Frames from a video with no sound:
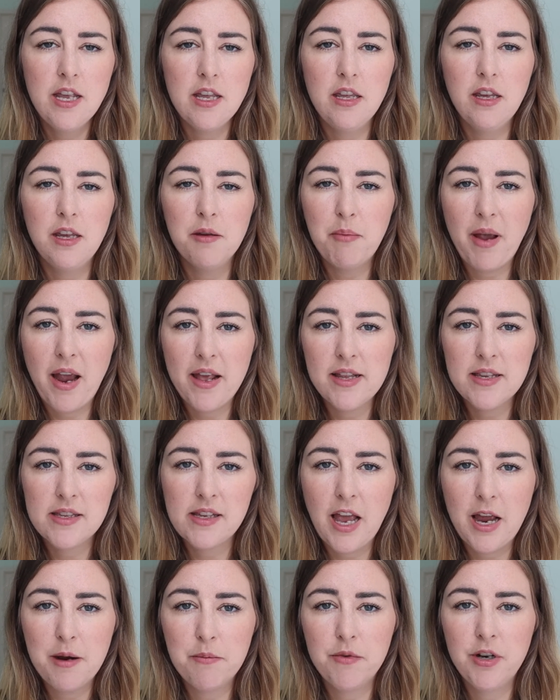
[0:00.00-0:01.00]
You can buy this
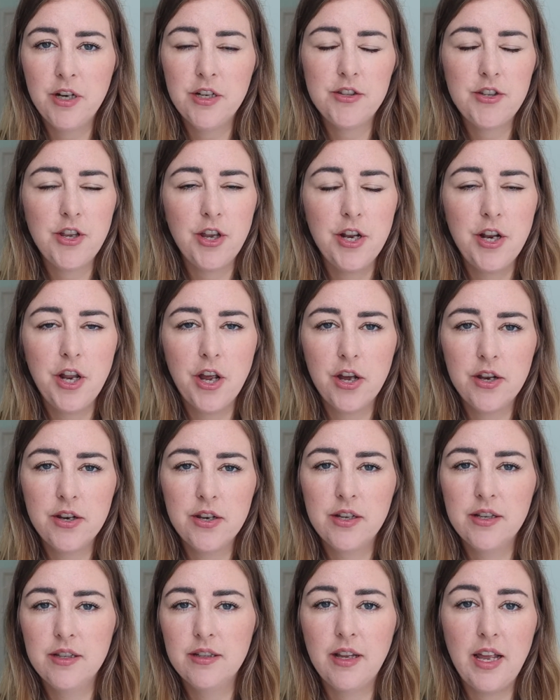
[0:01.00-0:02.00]
camera, turn it
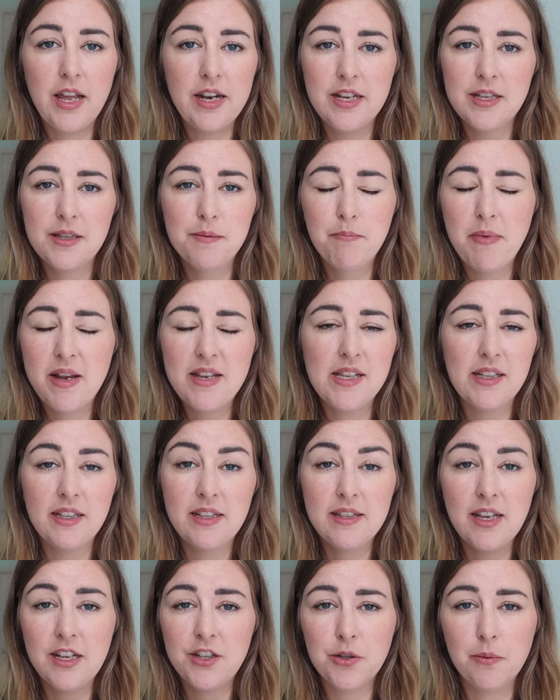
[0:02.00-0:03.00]
on, and it's basically
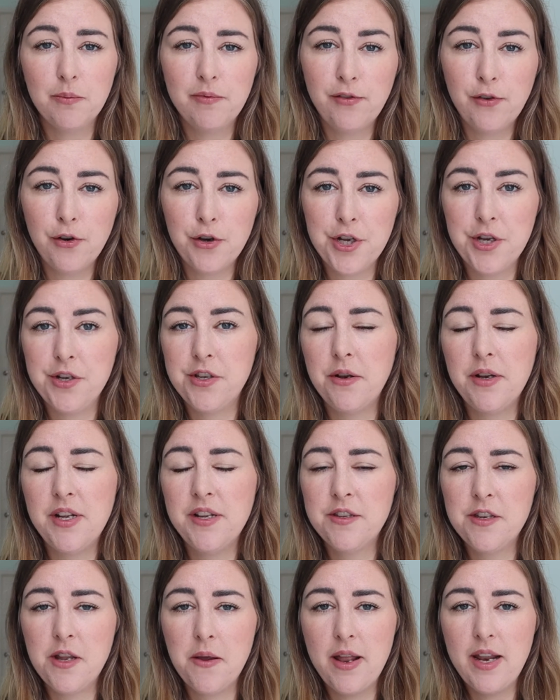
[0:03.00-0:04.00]
set up for you. You don't
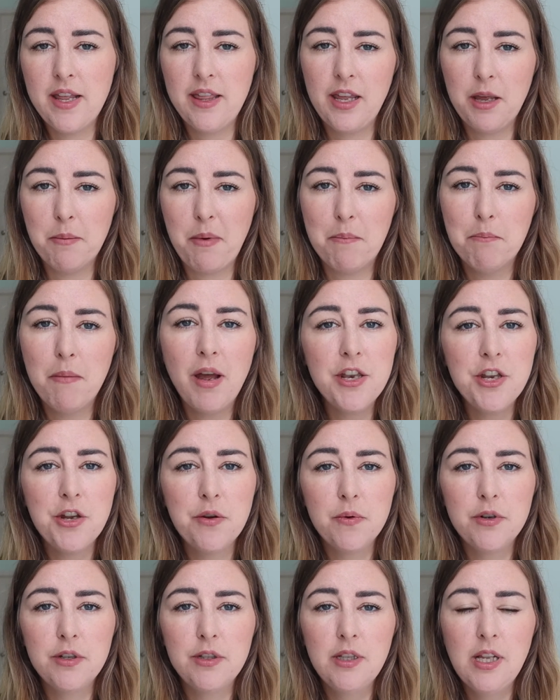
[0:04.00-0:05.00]
need to know anything about
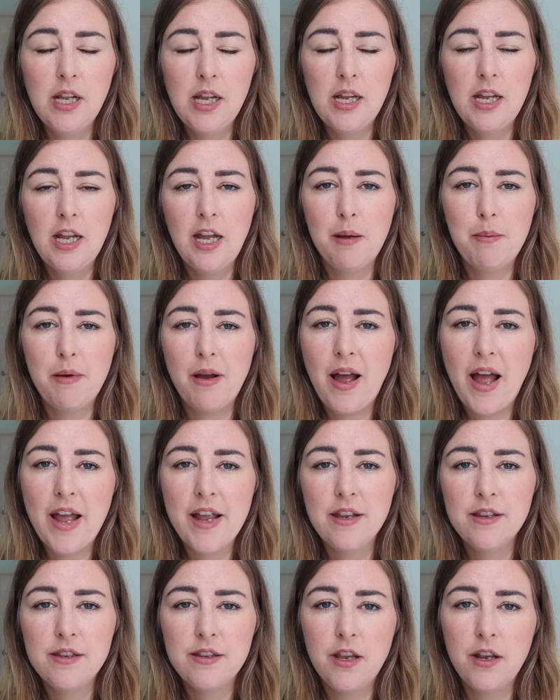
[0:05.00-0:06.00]
manual, about
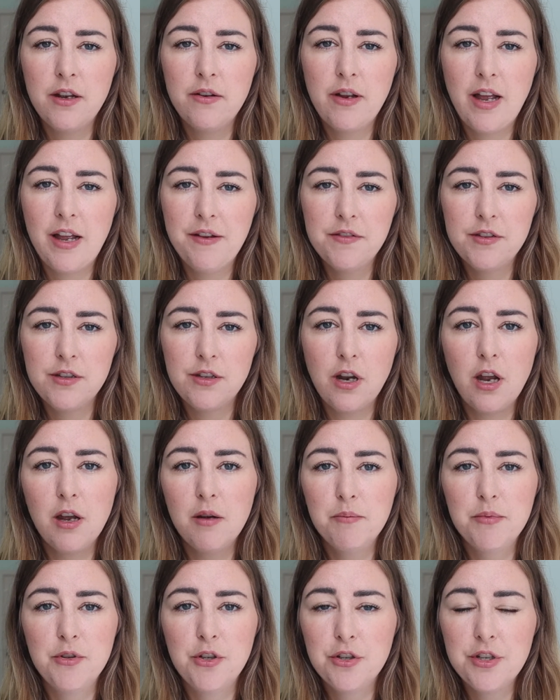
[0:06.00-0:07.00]
ISO,
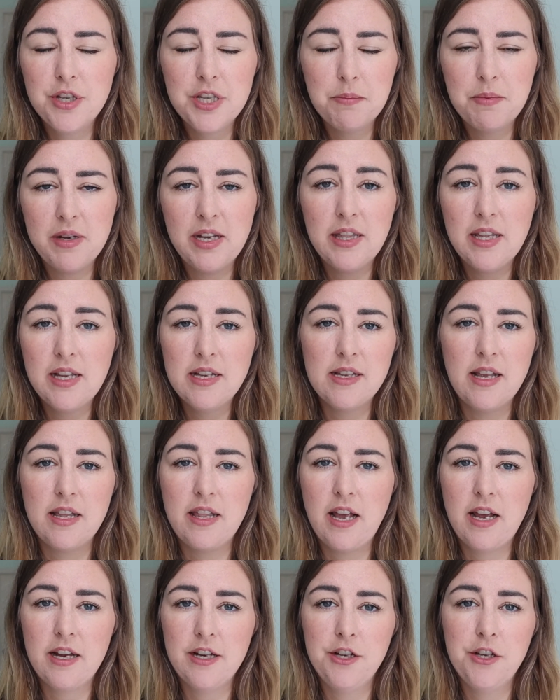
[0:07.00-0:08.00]
f-stop, shutter speed, things like
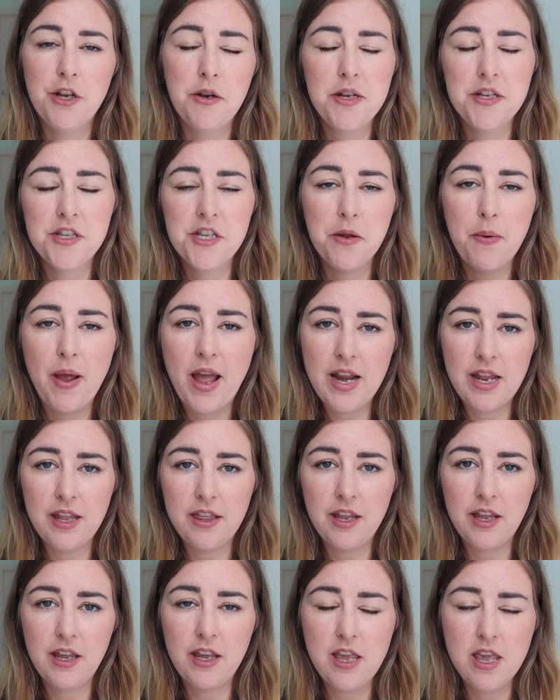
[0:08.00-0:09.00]
that. You don't need to know
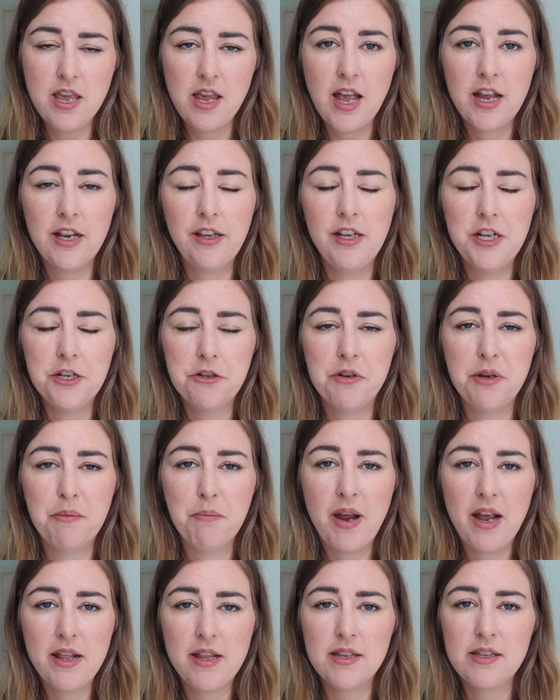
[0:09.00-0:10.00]
anything. You can literally
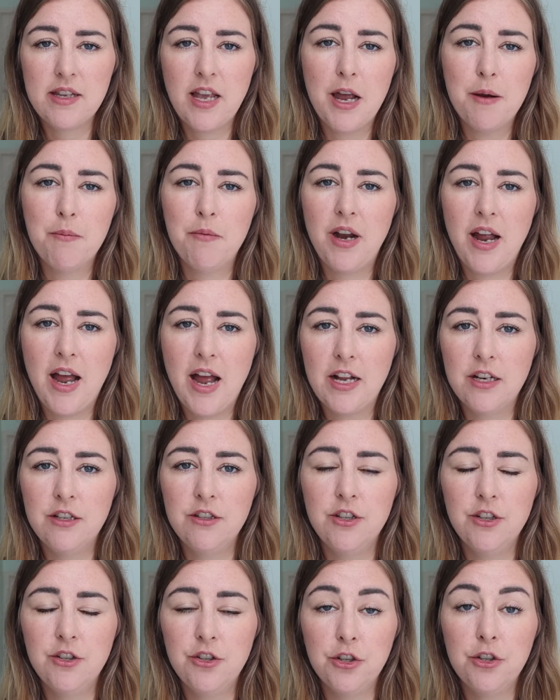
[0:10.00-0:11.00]
buy this camera
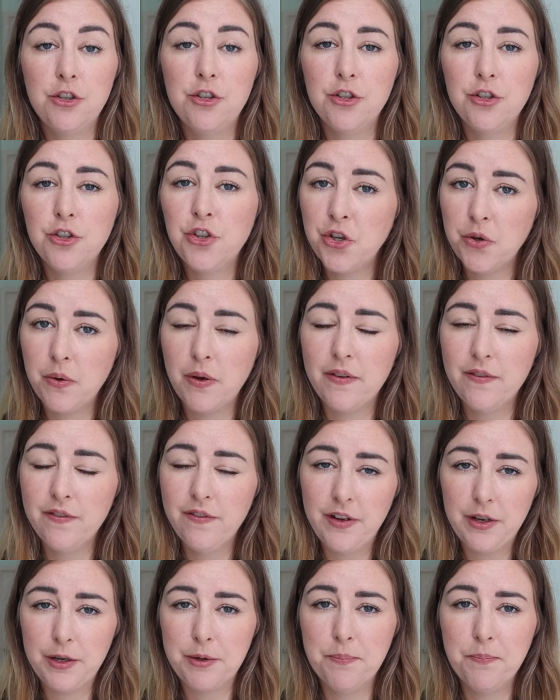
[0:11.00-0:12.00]
and just shoot and
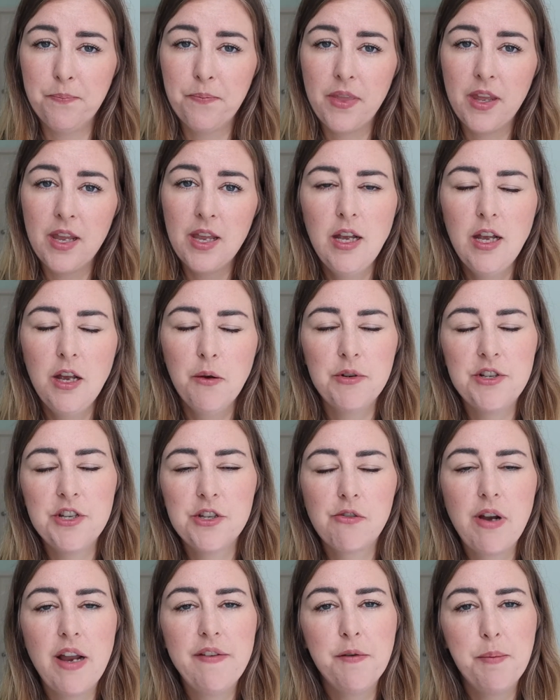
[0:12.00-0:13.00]
film, which
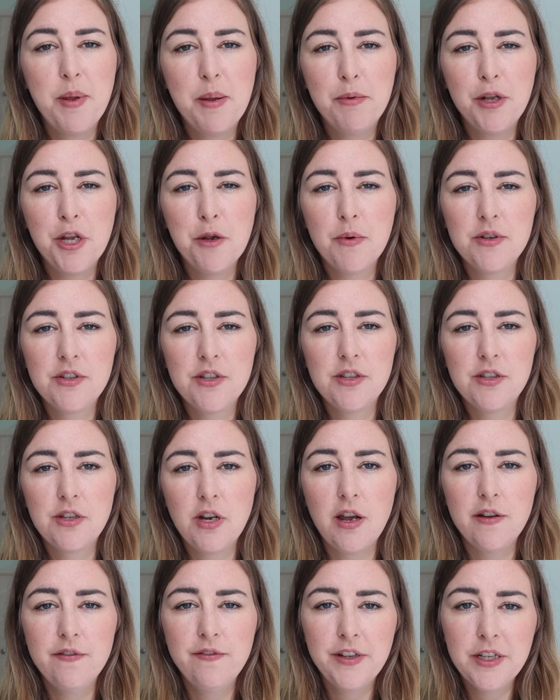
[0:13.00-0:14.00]
is great for people who want to
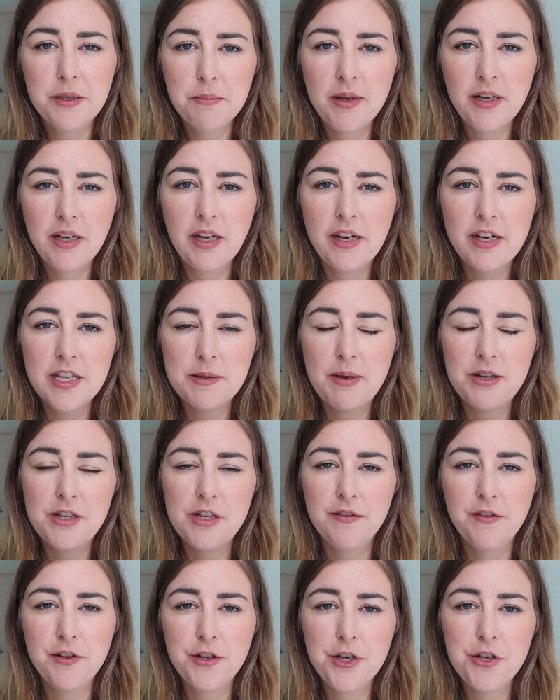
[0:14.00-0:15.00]
start filming, and
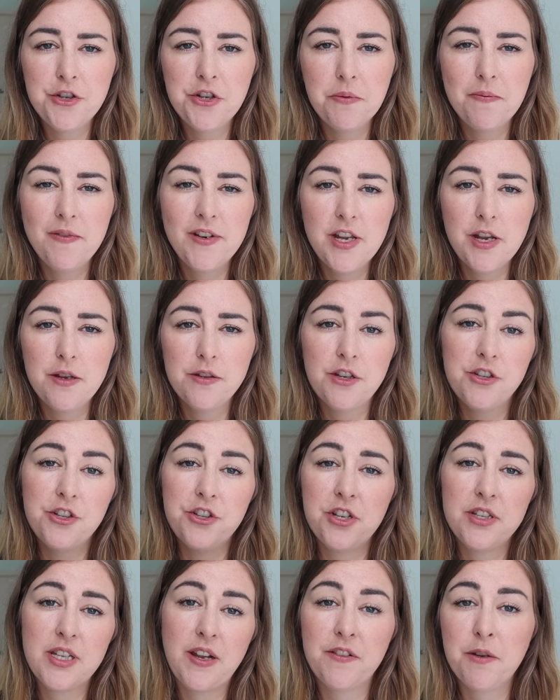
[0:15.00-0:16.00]
especially for YouTube videos, because you
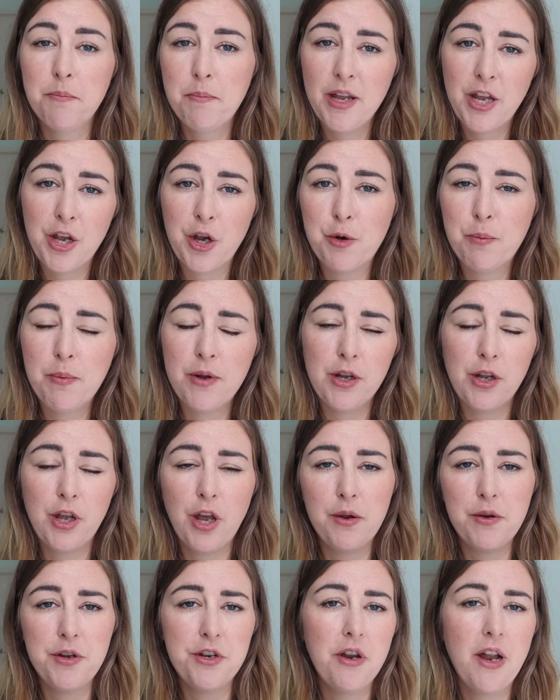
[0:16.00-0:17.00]
just have to pick it up and
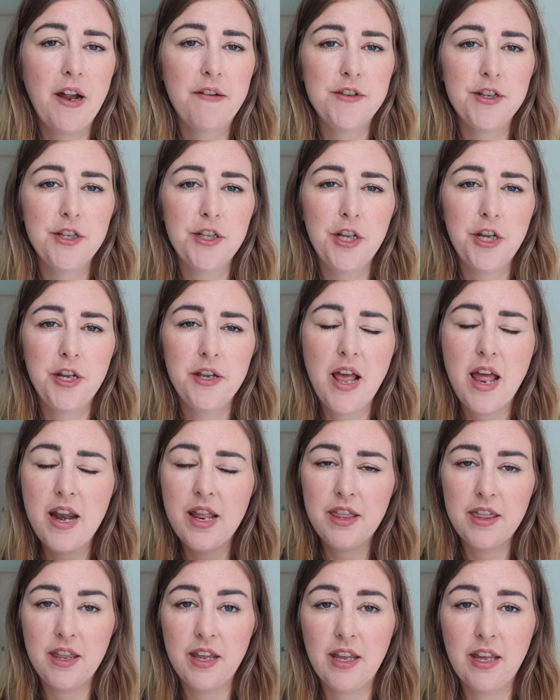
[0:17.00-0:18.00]
go. You don't have to learn
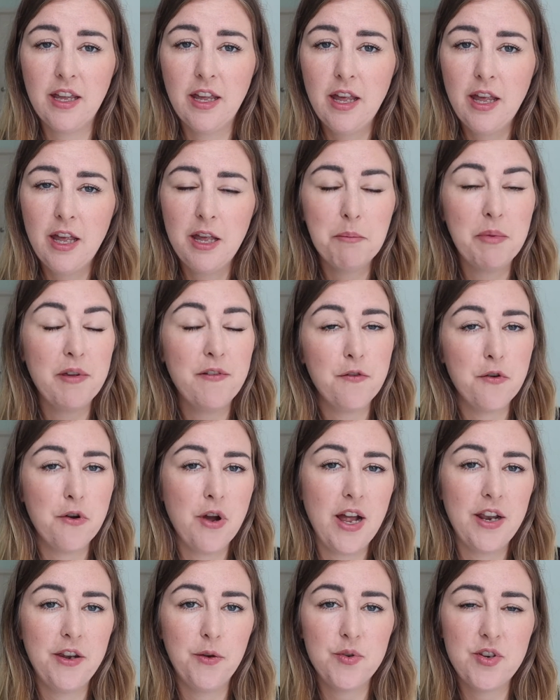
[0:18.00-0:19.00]
anything
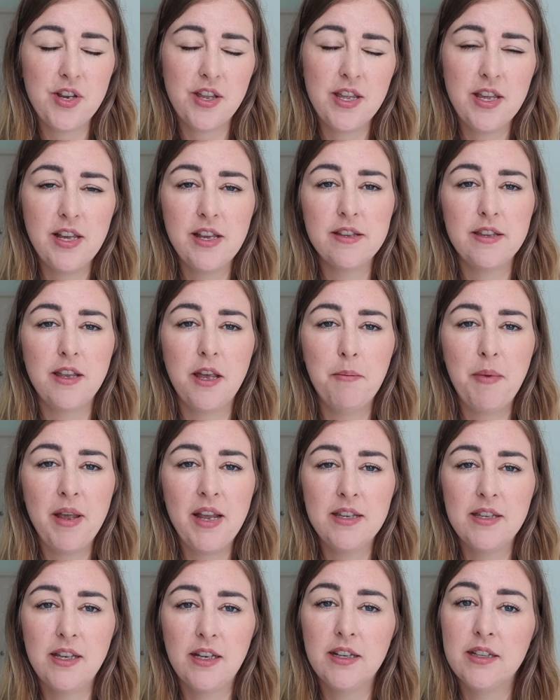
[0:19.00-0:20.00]
beforehand, which I think is
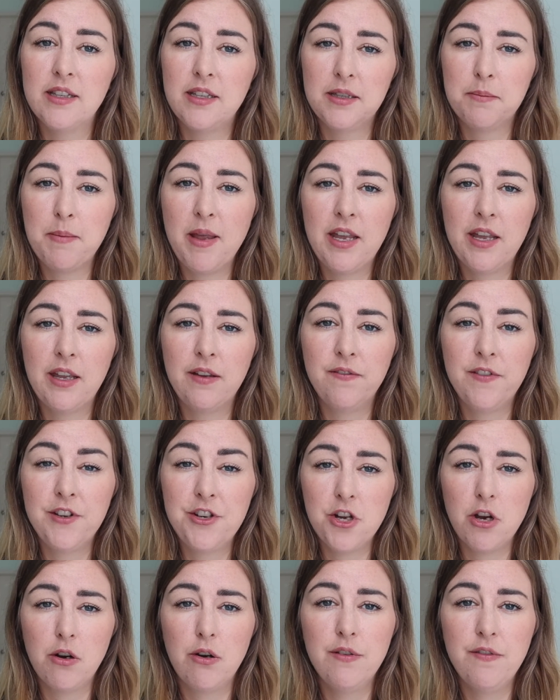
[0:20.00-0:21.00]
amazing because it's making
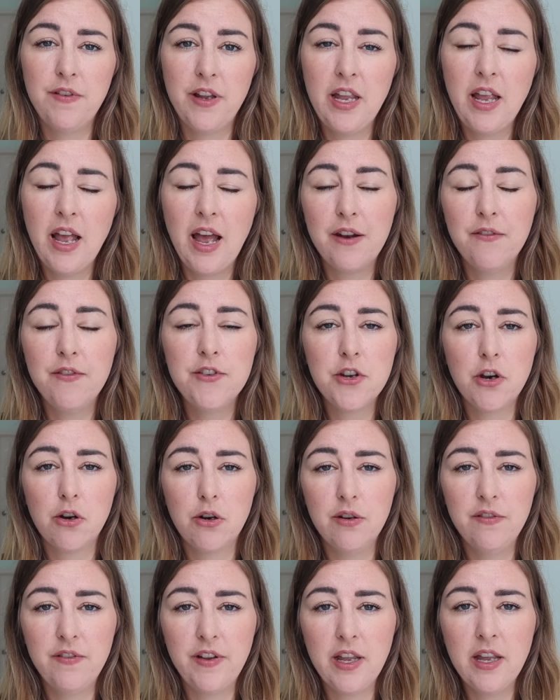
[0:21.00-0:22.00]
videography and
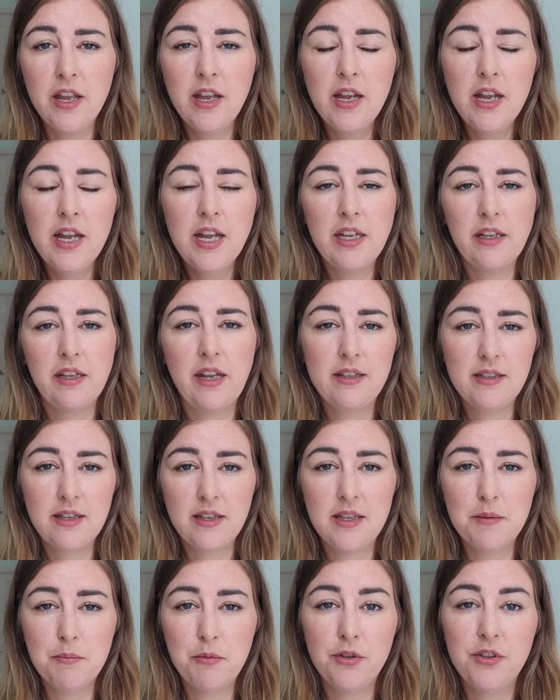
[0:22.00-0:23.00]
photography
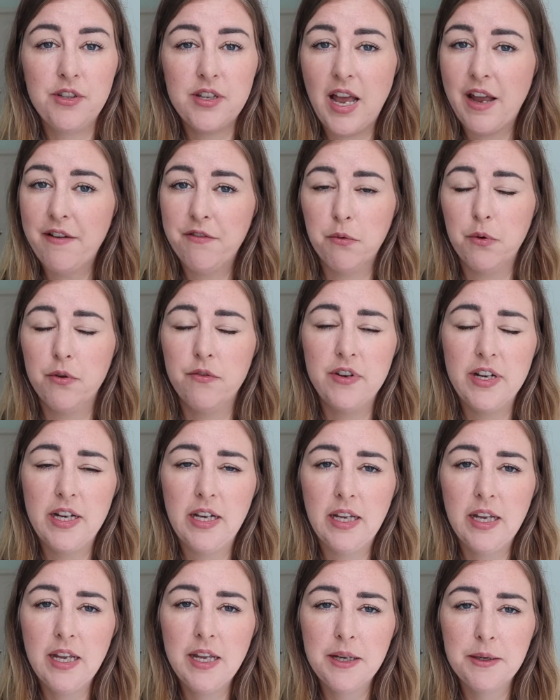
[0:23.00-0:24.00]
accessible to everyone
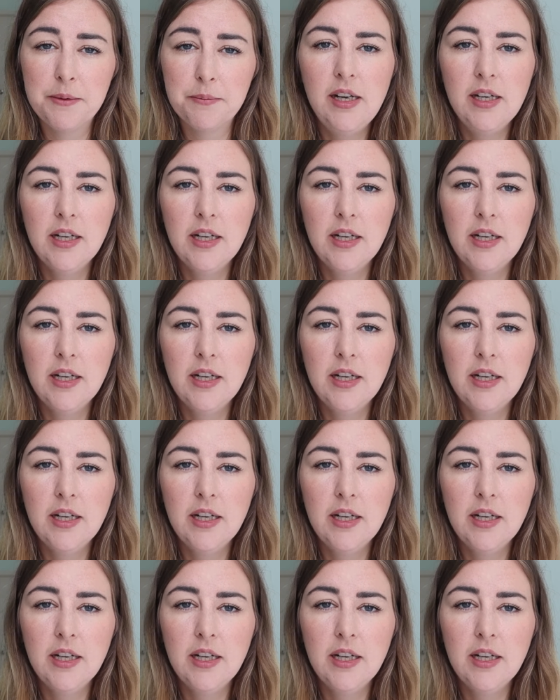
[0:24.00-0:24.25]
really.